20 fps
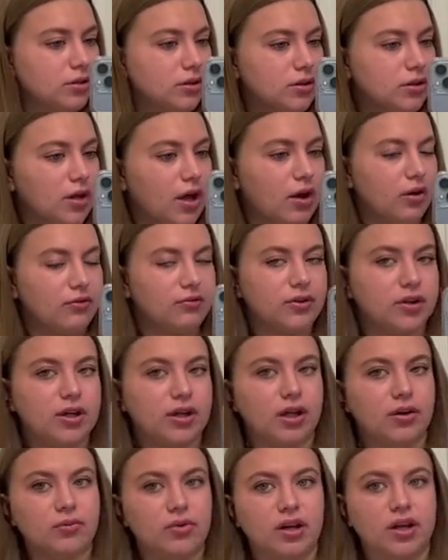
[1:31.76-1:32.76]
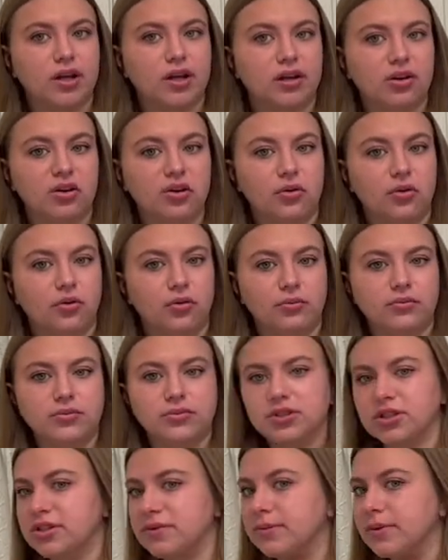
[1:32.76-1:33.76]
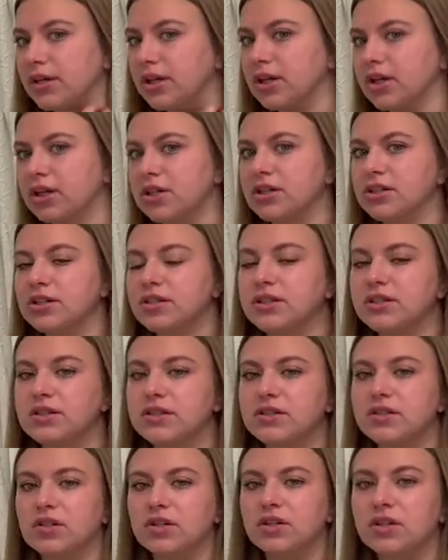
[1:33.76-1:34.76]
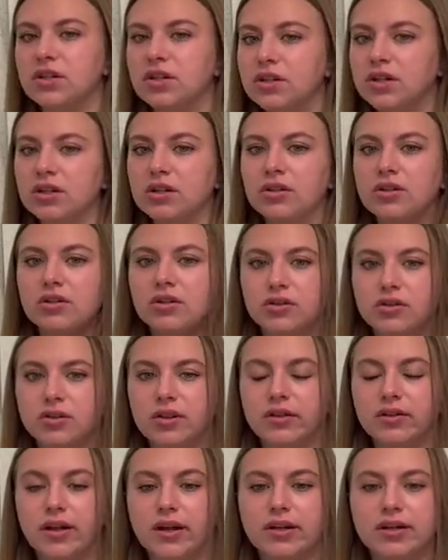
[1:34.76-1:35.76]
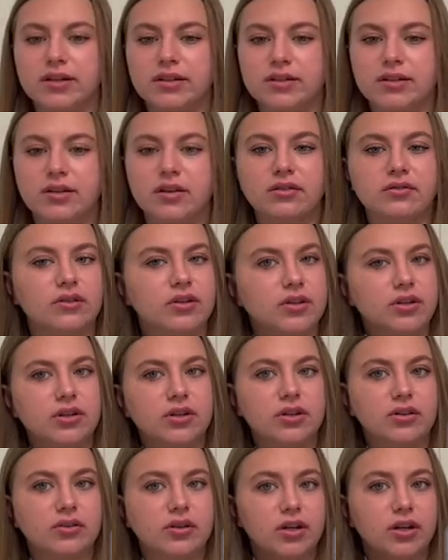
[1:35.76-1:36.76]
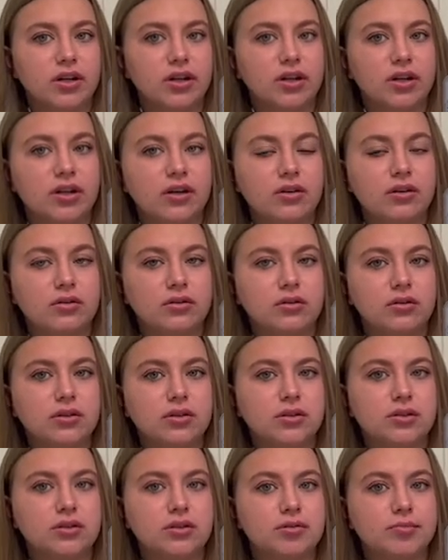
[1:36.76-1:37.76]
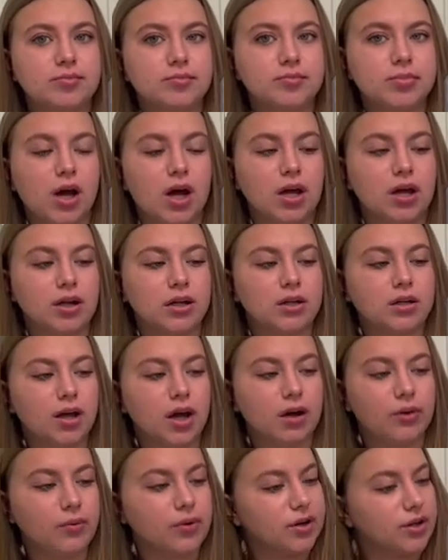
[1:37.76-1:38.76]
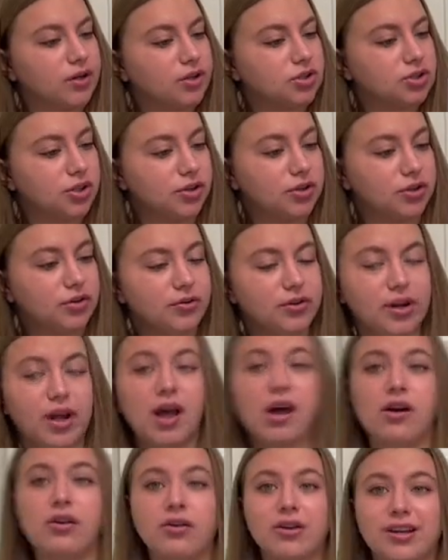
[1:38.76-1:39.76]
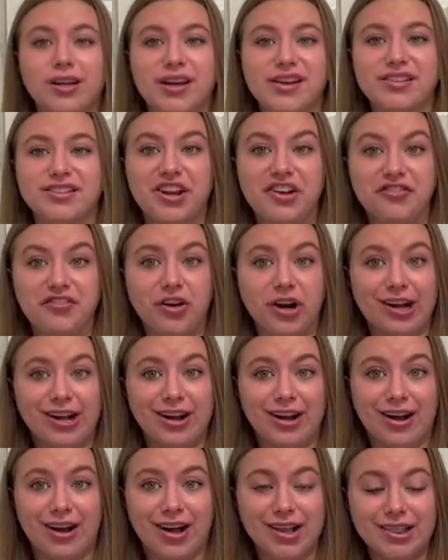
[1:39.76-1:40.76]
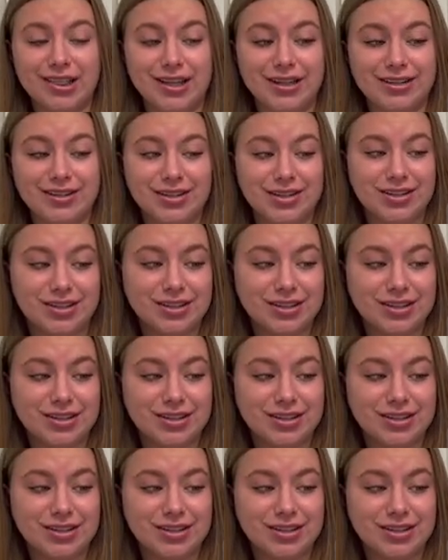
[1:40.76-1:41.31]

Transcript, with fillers: the outfit again when I get home, just because the lighting's not very good right now, but I wanted to show you now in case I forgot later.